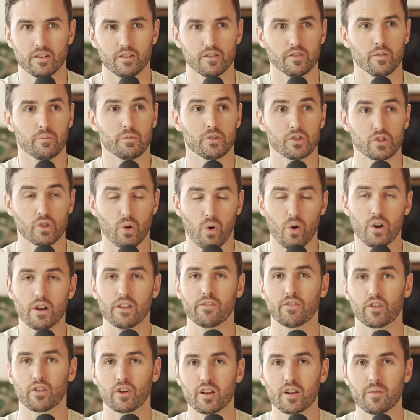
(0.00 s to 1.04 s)
The majority
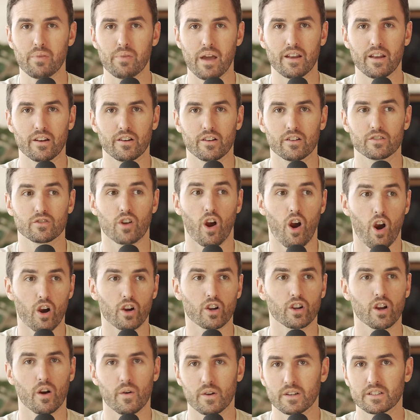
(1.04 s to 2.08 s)
of your competitors are
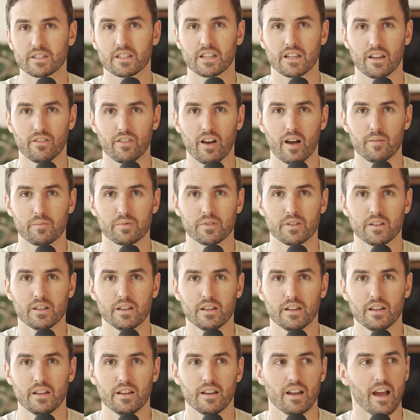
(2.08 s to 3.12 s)
going to give up.
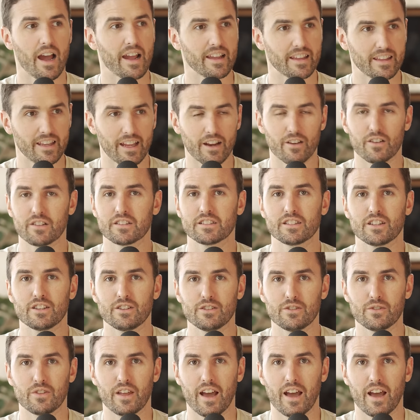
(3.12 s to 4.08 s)
I guarantee you